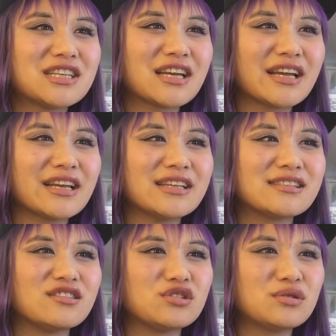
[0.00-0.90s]
Chicken is
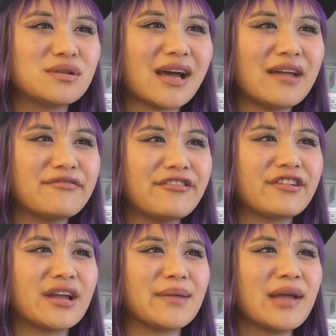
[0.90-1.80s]
the true knight.
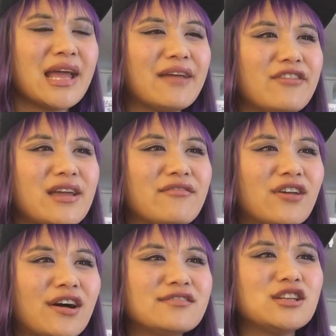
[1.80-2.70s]
Fear him. If he
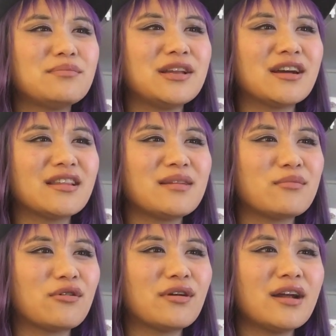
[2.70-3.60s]
evolves, you'll be nothing
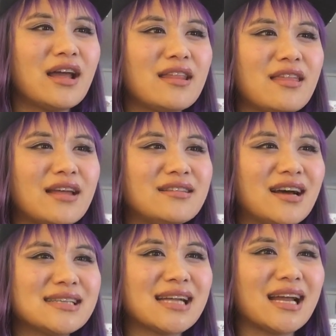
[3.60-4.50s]
more than
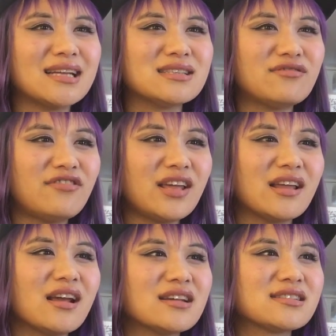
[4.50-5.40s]
dust at his
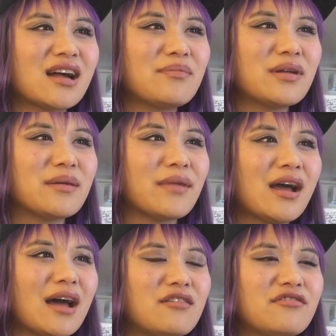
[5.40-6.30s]
feet. Stop him.
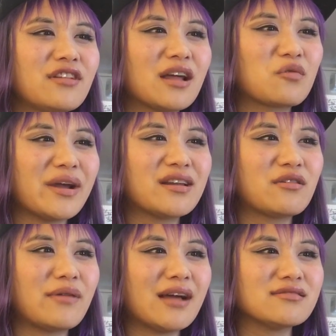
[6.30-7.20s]
I don't feel like waiting
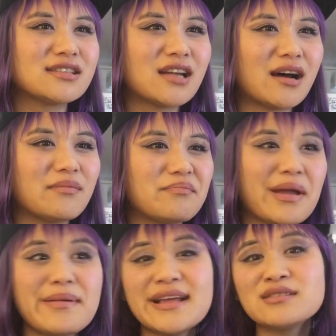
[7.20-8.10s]
around. Stop.
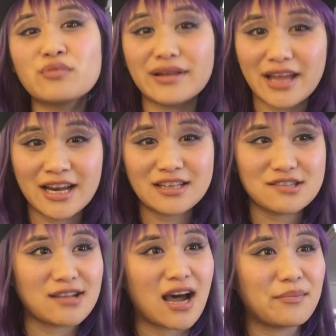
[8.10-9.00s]
Maybe he's related
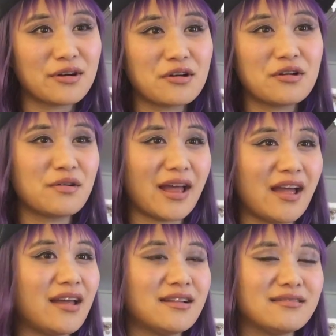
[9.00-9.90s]
to Tamago
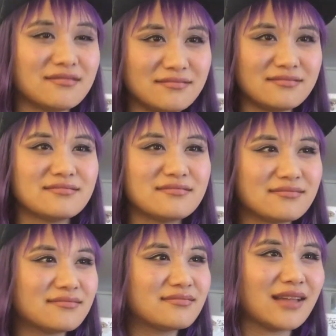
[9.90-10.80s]
and...
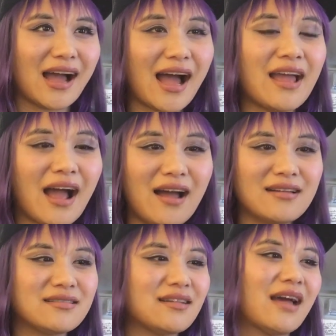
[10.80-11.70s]
Yeah,
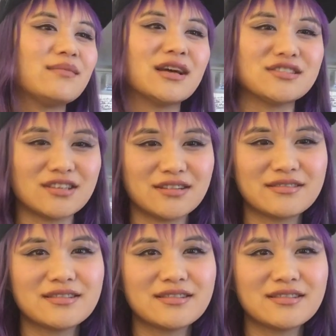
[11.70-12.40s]
I'm not sure.